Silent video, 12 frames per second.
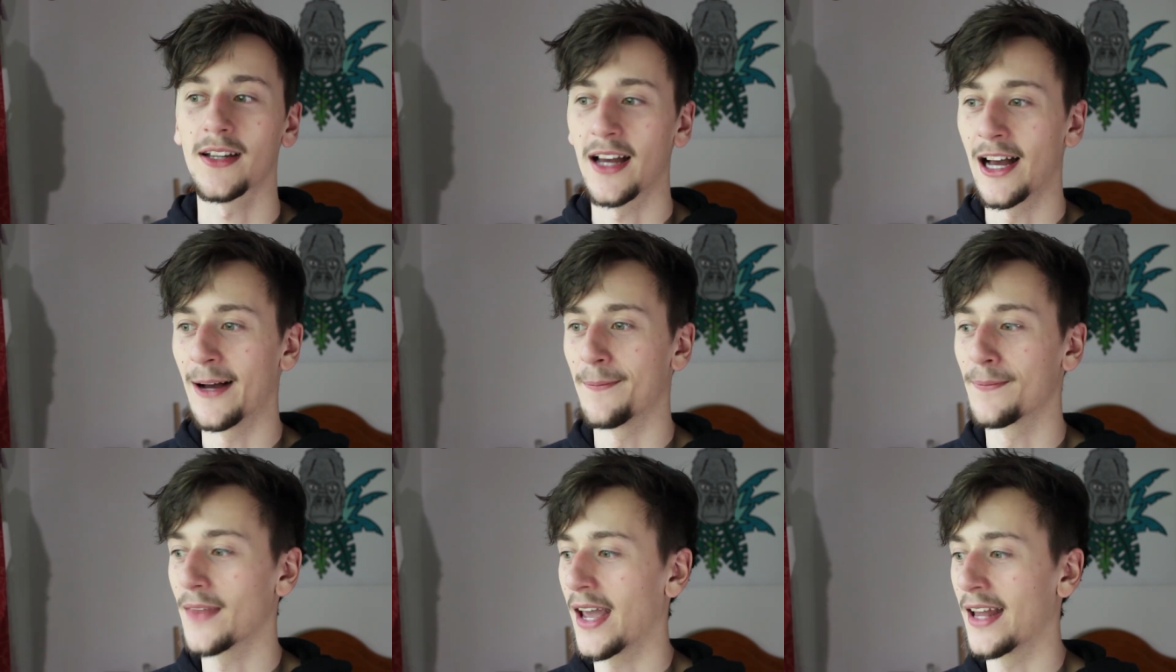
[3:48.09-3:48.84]

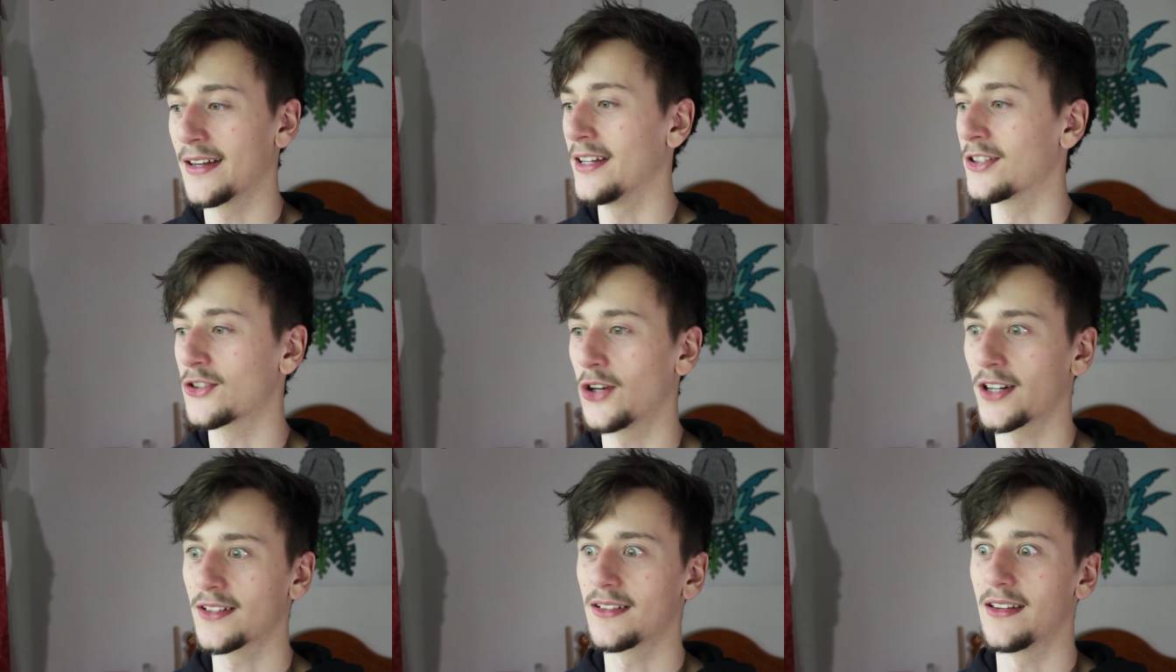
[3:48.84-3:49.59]
Um, and
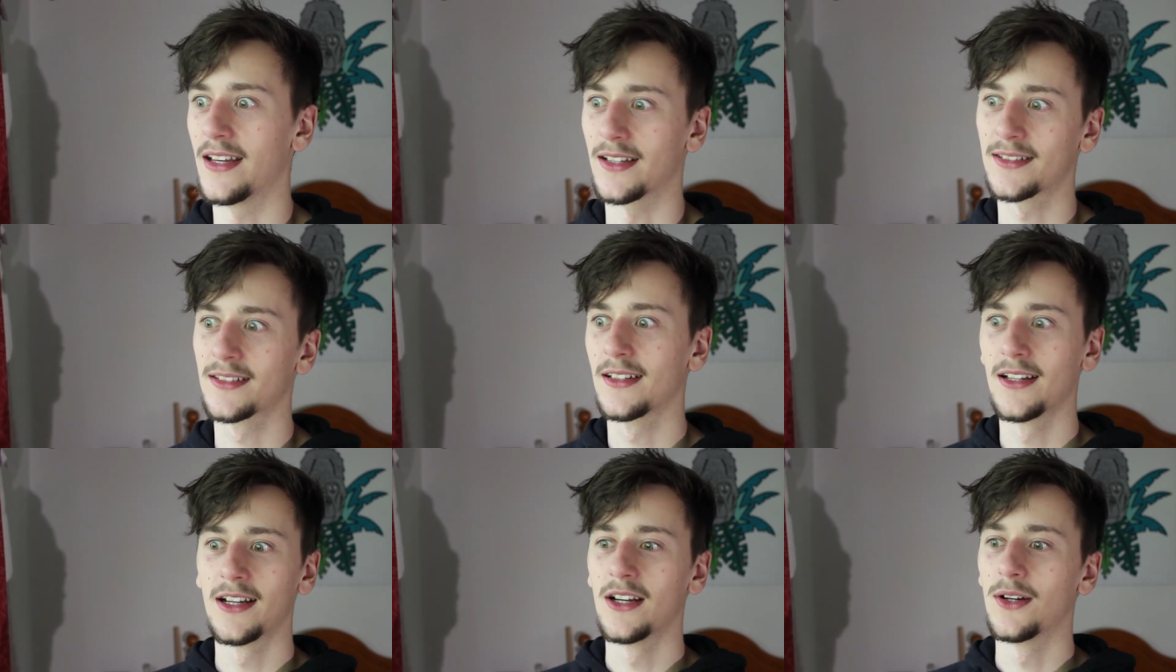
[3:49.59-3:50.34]
Instruct This
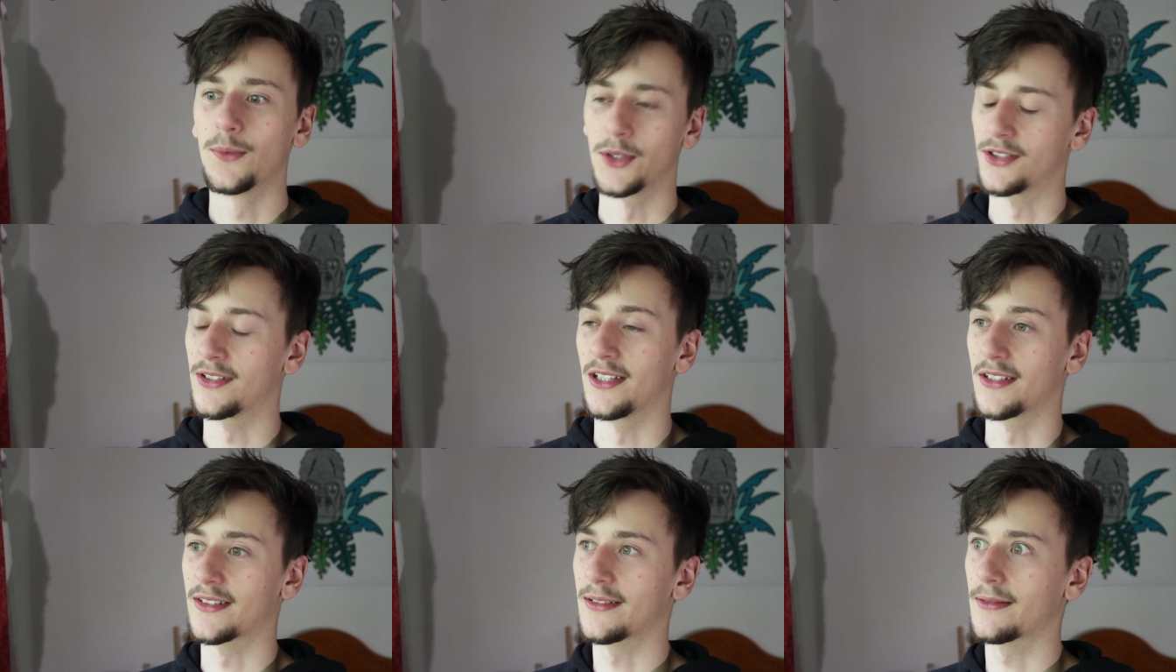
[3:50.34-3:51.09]
was
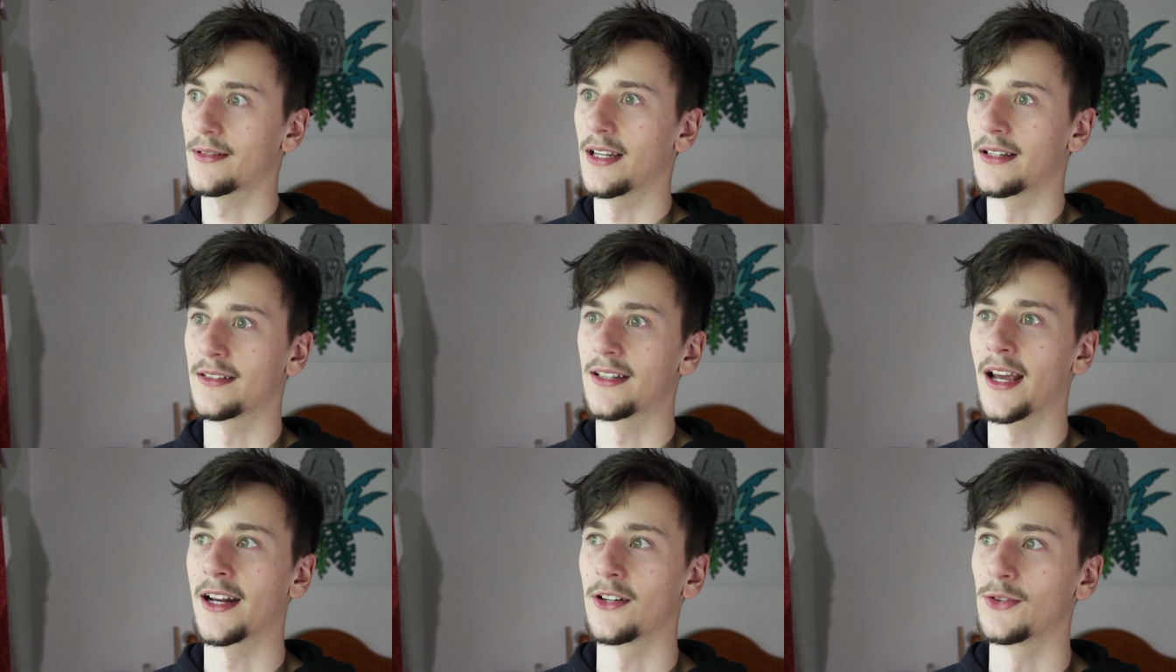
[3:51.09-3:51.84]
just
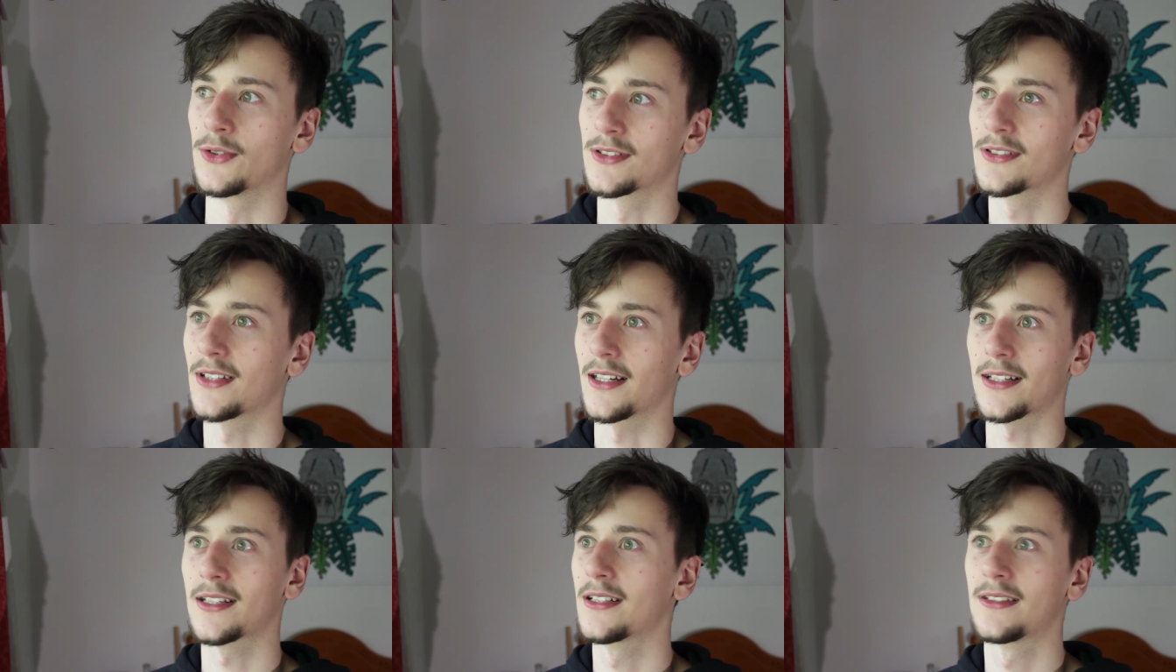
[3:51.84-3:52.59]
insane. It was
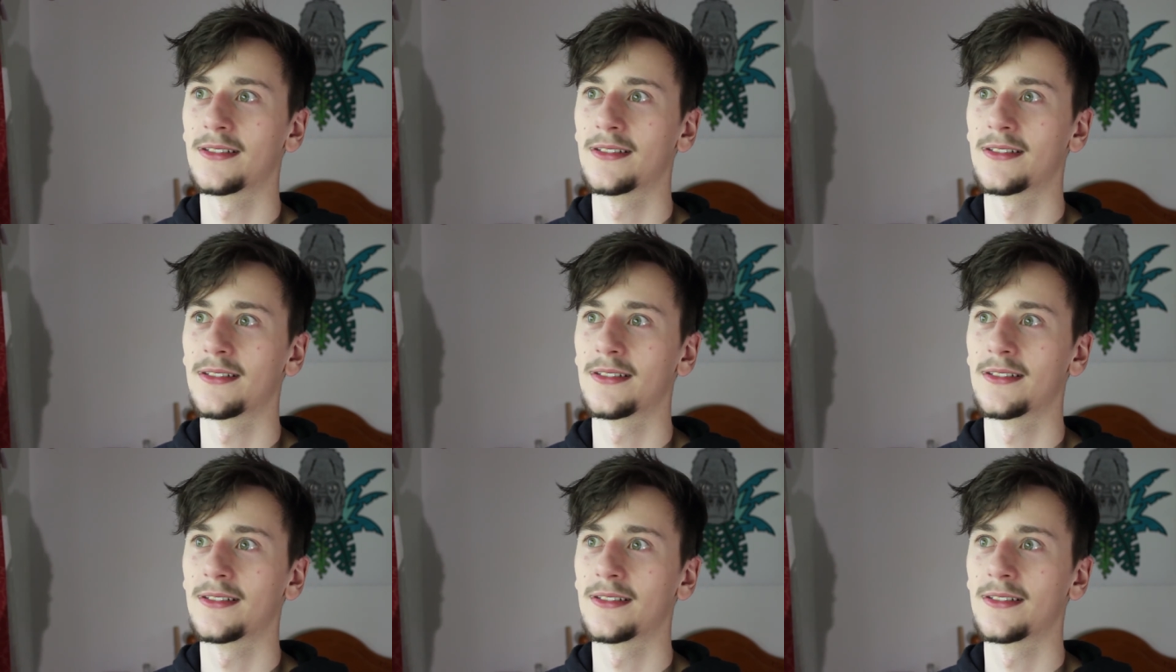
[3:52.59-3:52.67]
like,